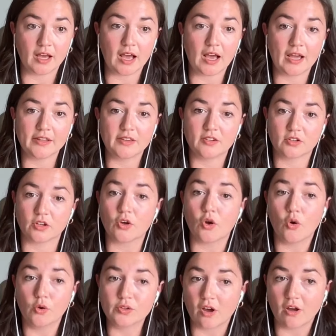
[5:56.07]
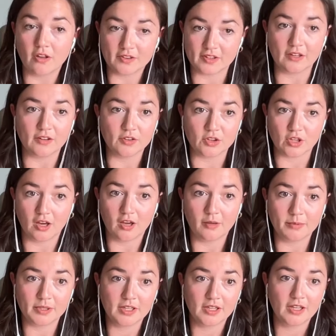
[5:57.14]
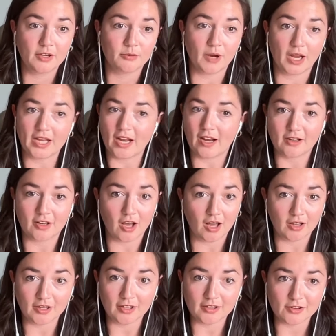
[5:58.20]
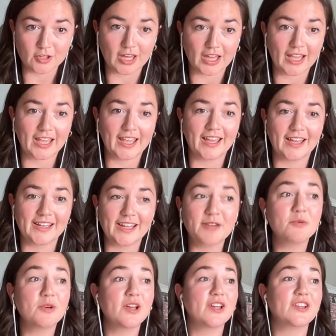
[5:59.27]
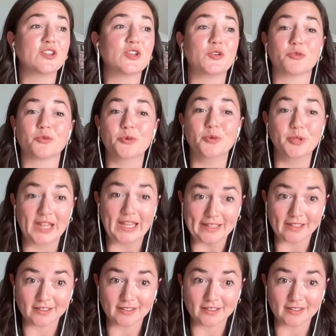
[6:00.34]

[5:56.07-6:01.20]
I took a cold call sales job right out of college, and it was grueling.